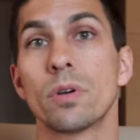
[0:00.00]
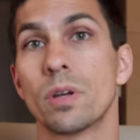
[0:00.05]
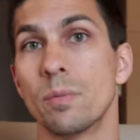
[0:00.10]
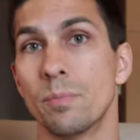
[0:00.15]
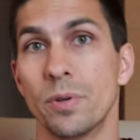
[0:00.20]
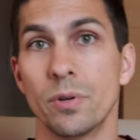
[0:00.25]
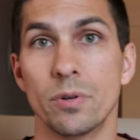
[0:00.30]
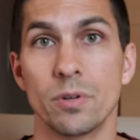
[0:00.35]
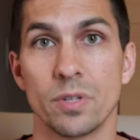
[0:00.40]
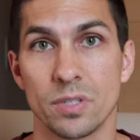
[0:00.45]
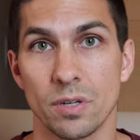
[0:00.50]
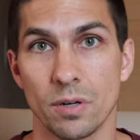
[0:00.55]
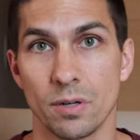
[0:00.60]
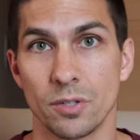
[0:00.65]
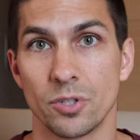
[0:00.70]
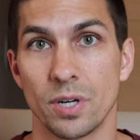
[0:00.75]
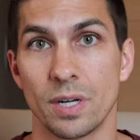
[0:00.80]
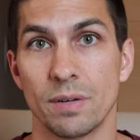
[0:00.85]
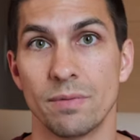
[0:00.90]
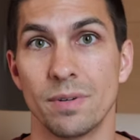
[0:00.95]
computer's
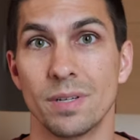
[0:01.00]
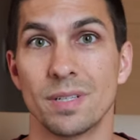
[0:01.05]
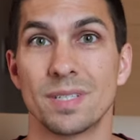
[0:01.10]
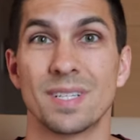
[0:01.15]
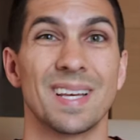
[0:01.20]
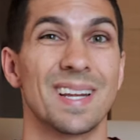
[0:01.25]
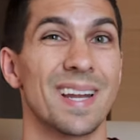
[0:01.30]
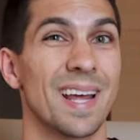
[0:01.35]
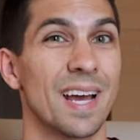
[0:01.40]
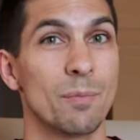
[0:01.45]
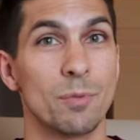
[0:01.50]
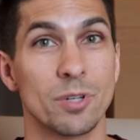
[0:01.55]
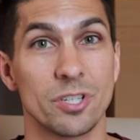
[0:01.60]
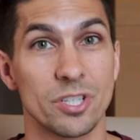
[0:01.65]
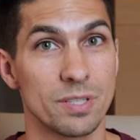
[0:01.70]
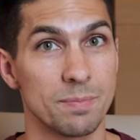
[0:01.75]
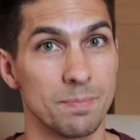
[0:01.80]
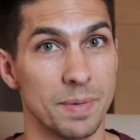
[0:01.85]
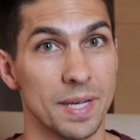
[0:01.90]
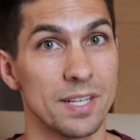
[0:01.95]
hard drive is and how much
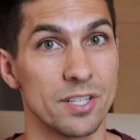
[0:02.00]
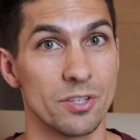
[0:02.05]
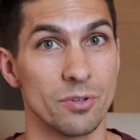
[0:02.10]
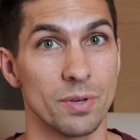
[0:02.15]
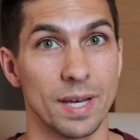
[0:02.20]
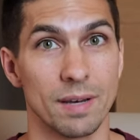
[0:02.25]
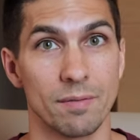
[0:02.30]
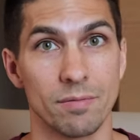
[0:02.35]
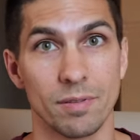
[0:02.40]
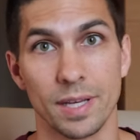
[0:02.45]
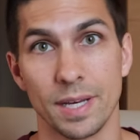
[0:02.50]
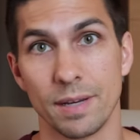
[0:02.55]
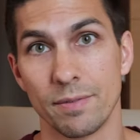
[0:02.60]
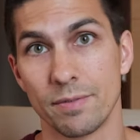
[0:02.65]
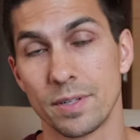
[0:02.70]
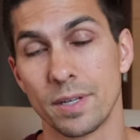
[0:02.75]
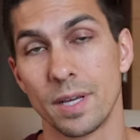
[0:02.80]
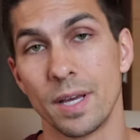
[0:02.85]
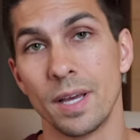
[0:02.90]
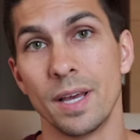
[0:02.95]
space you have
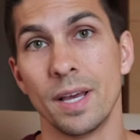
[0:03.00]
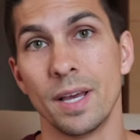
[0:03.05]
left.